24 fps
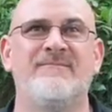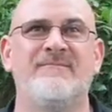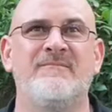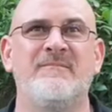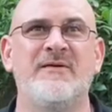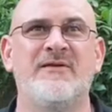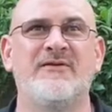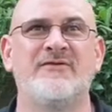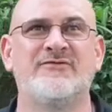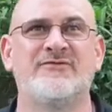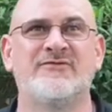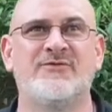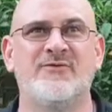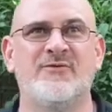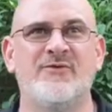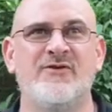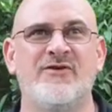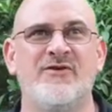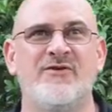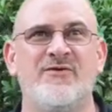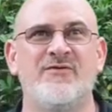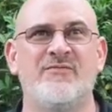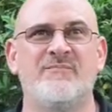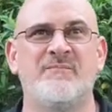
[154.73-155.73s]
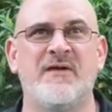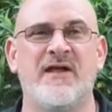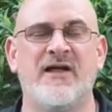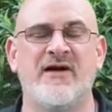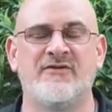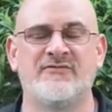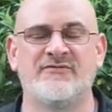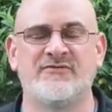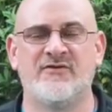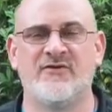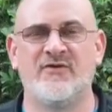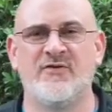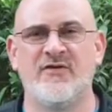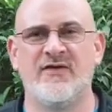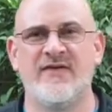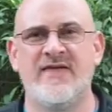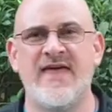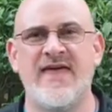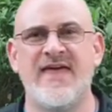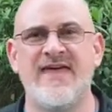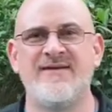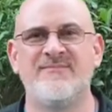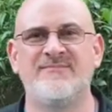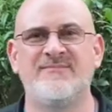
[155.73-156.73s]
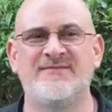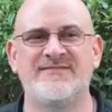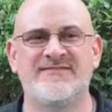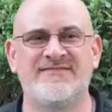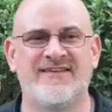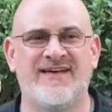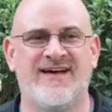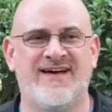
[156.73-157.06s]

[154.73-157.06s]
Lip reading: middle school youth, but I also do the games,